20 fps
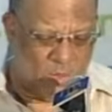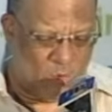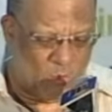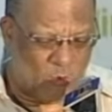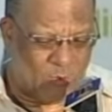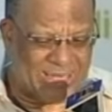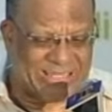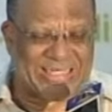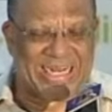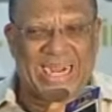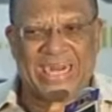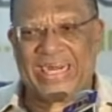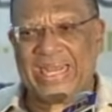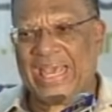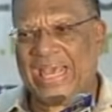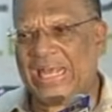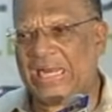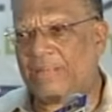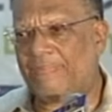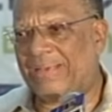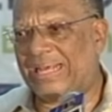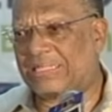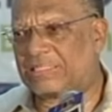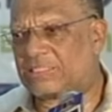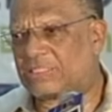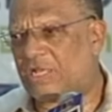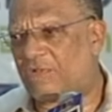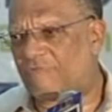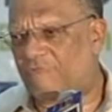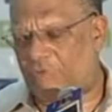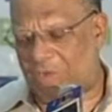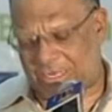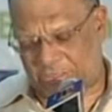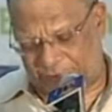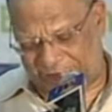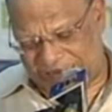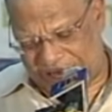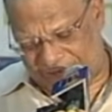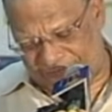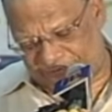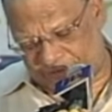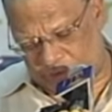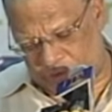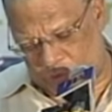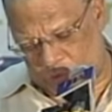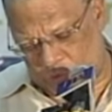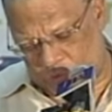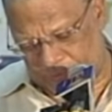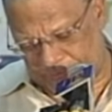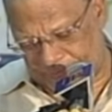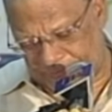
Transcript: What are the elements of what we have to do?